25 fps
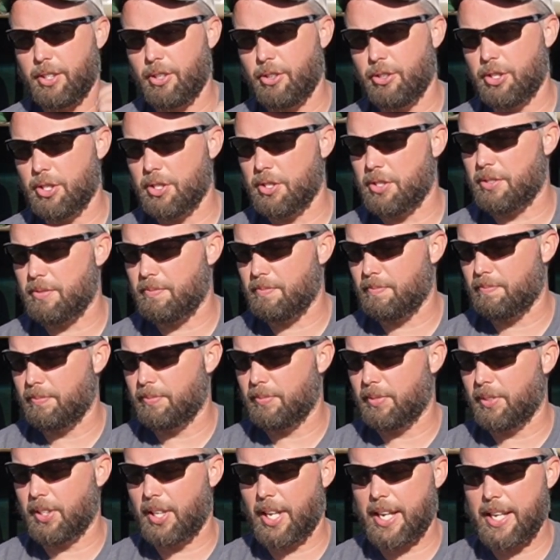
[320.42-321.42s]
you're just
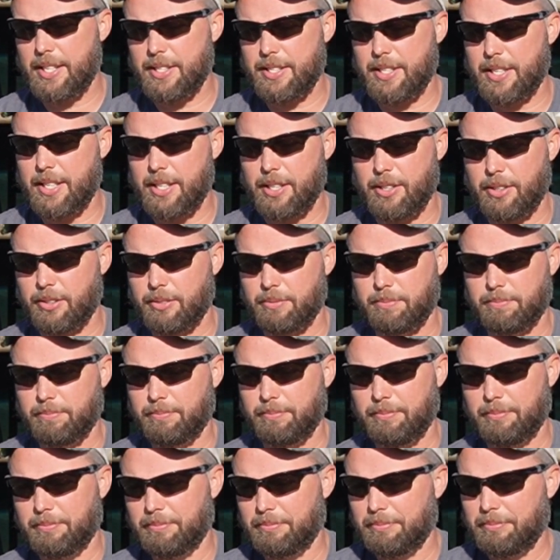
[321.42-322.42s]
lazy or
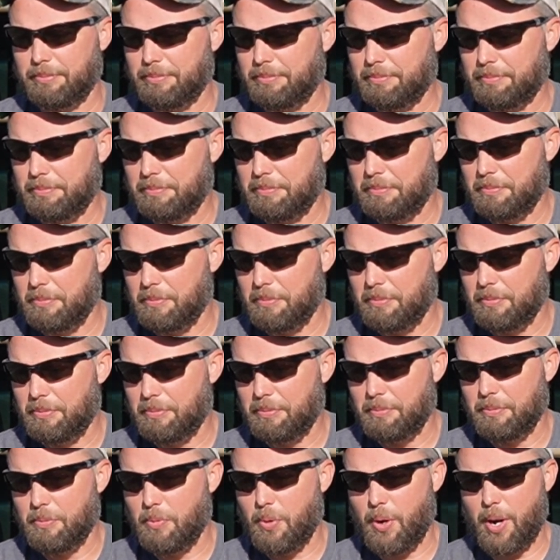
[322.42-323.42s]

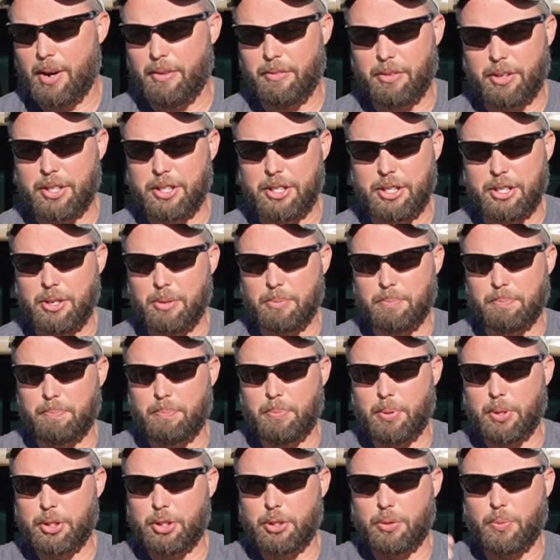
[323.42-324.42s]
whatever, and you don't
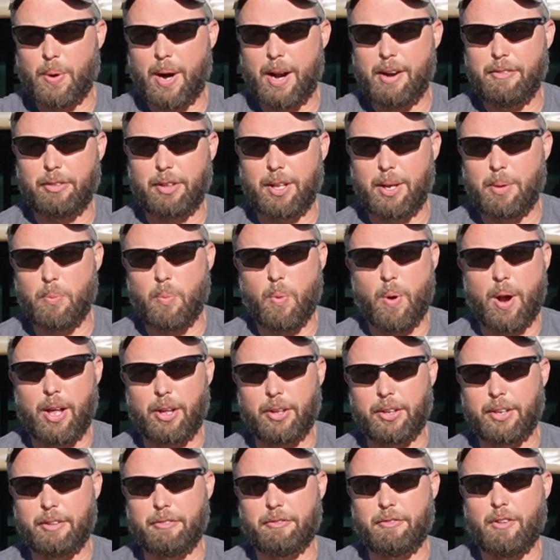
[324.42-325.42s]
put your rifle up
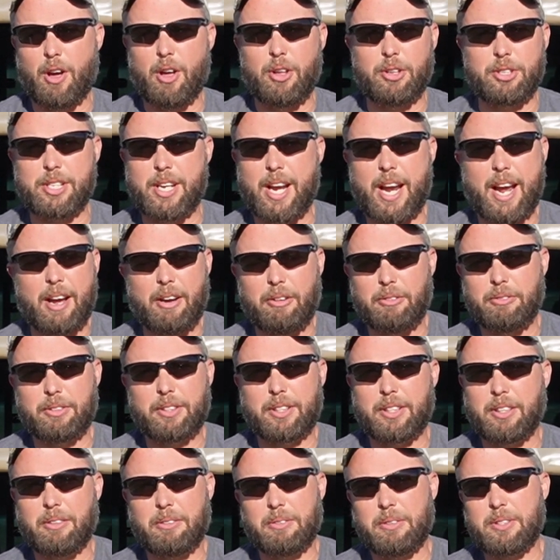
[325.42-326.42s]
well and it falls
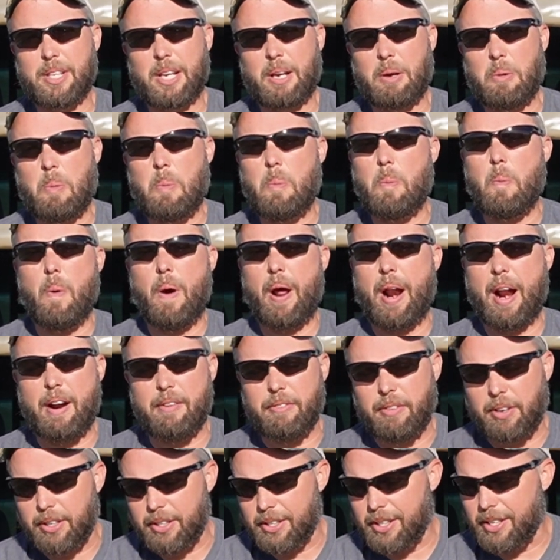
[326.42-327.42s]
down, you know, it's like,
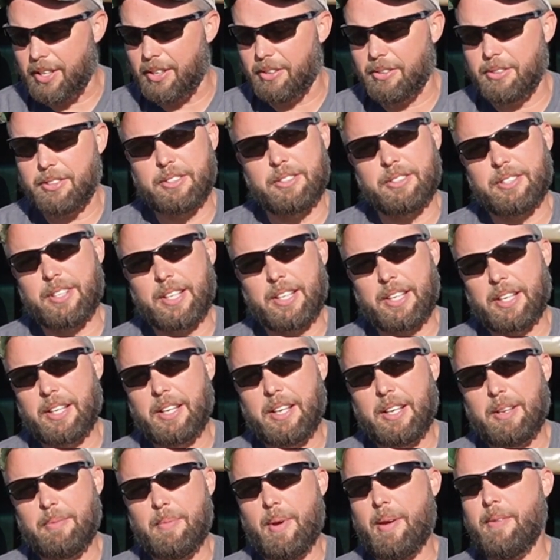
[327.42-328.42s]
whatever, you know, it's like,
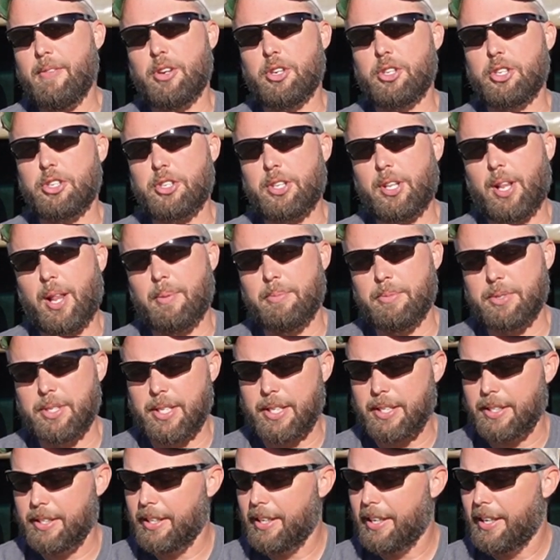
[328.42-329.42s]
maybe you're just
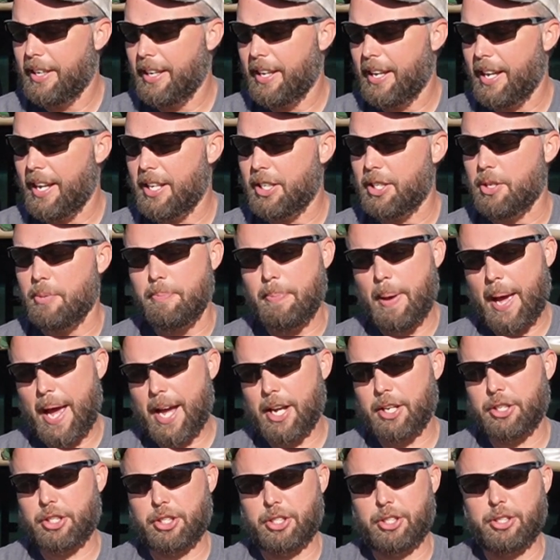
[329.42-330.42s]
clumsy. And you
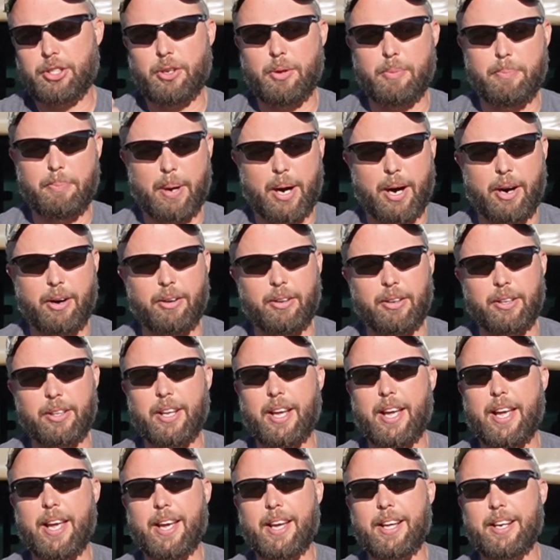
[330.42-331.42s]
bash your
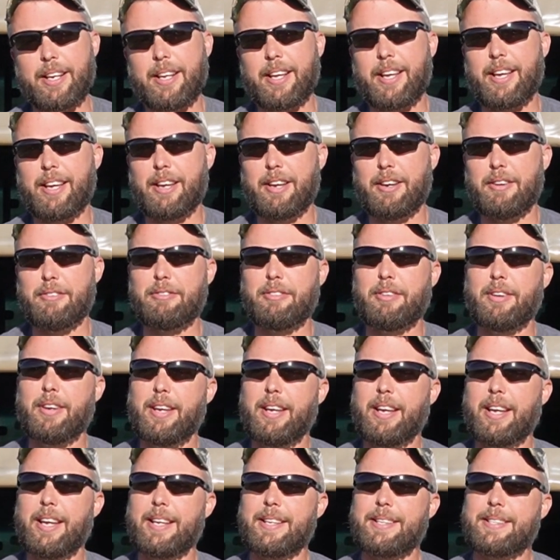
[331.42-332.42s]
barrel, and if
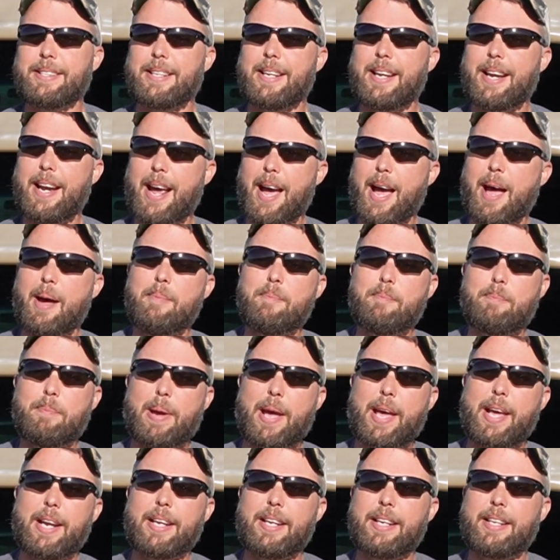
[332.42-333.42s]
it's not
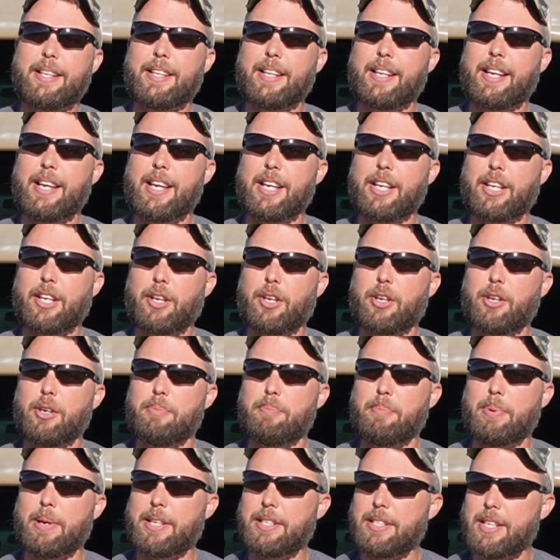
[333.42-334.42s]
bedded, it
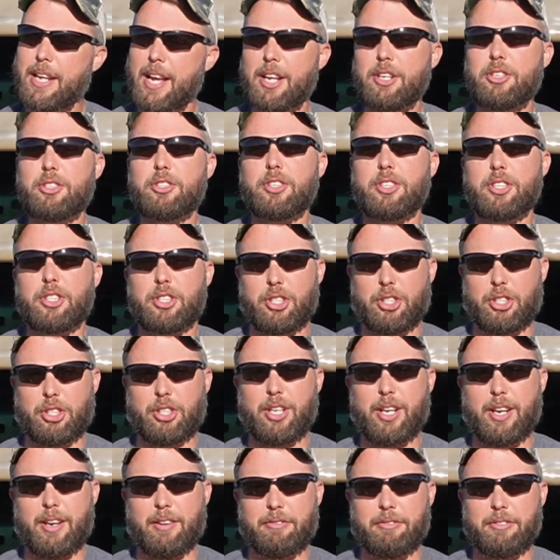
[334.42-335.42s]
could potentially
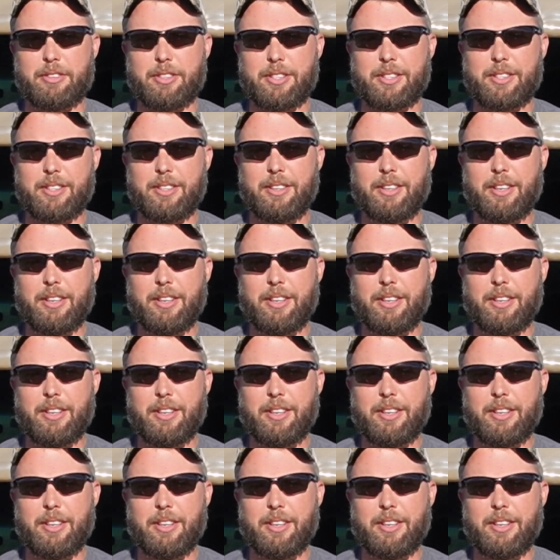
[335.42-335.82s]
shift.